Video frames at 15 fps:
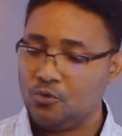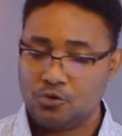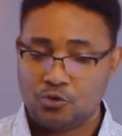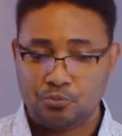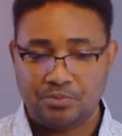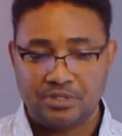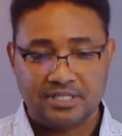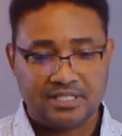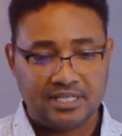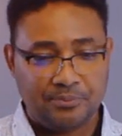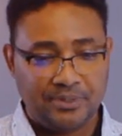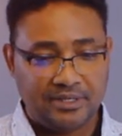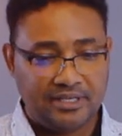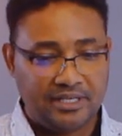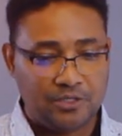was picked
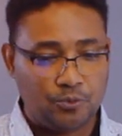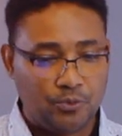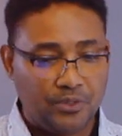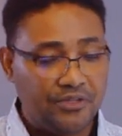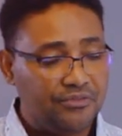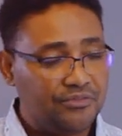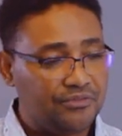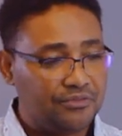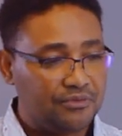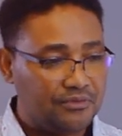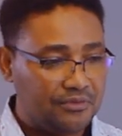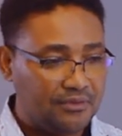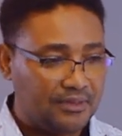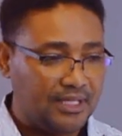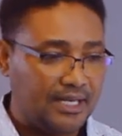up again with
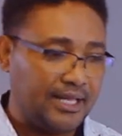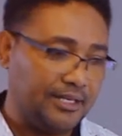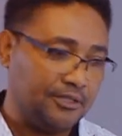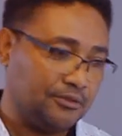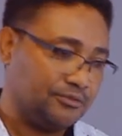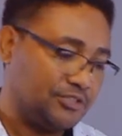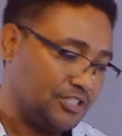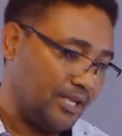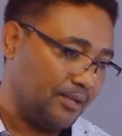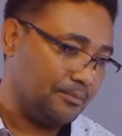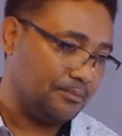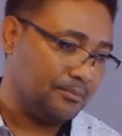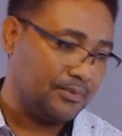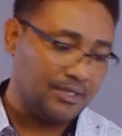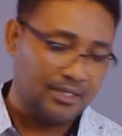the line of
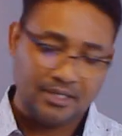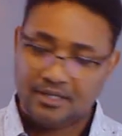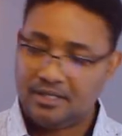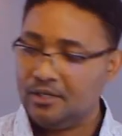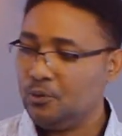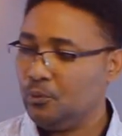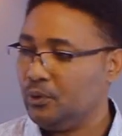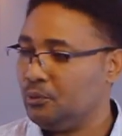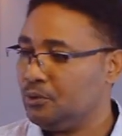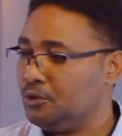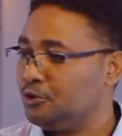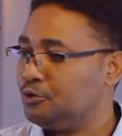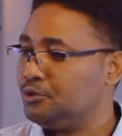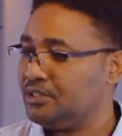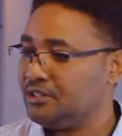Shem. We will
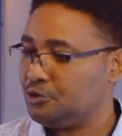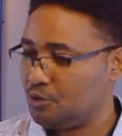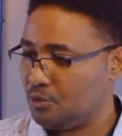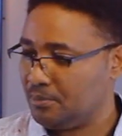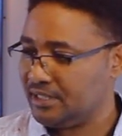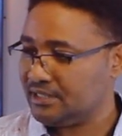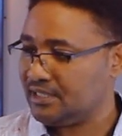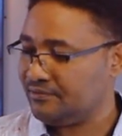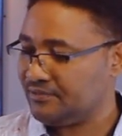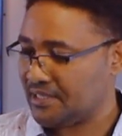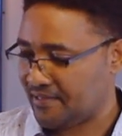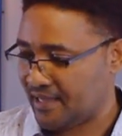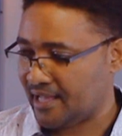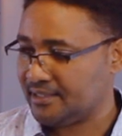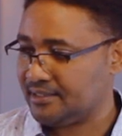not read so much
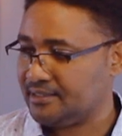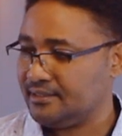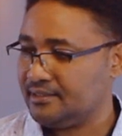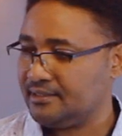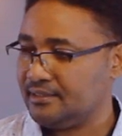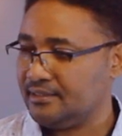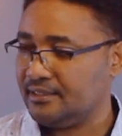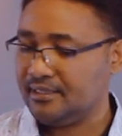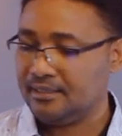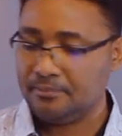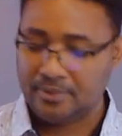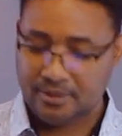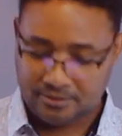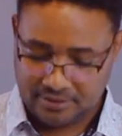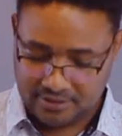after that
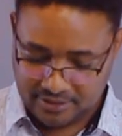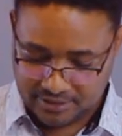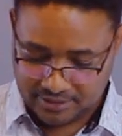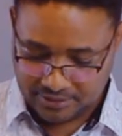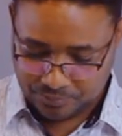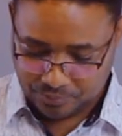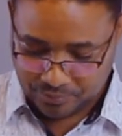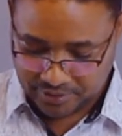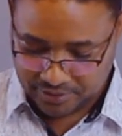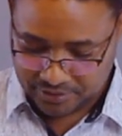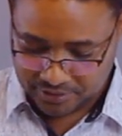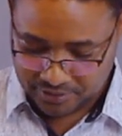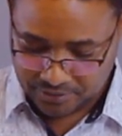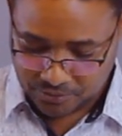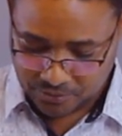about this
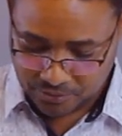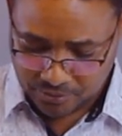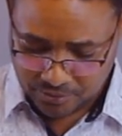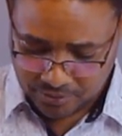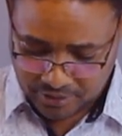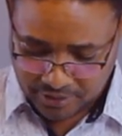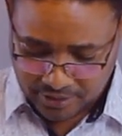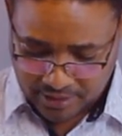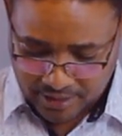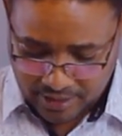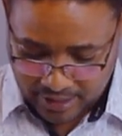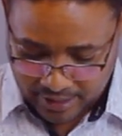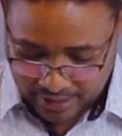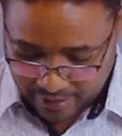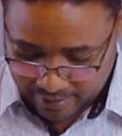person or
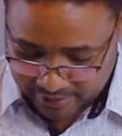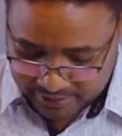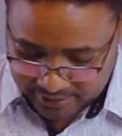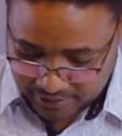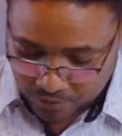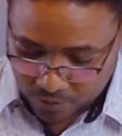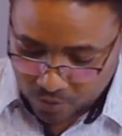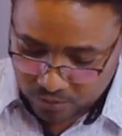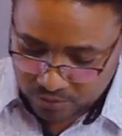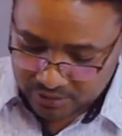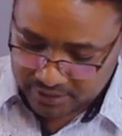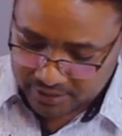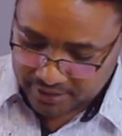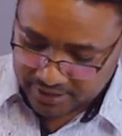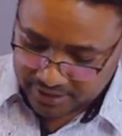character
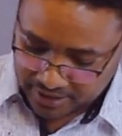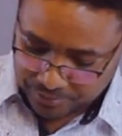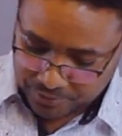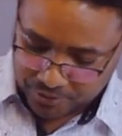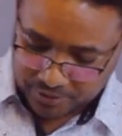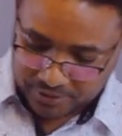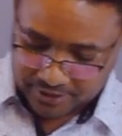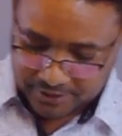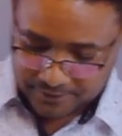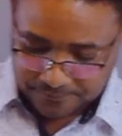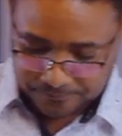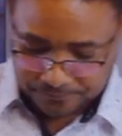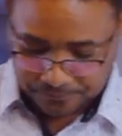called Nimrod.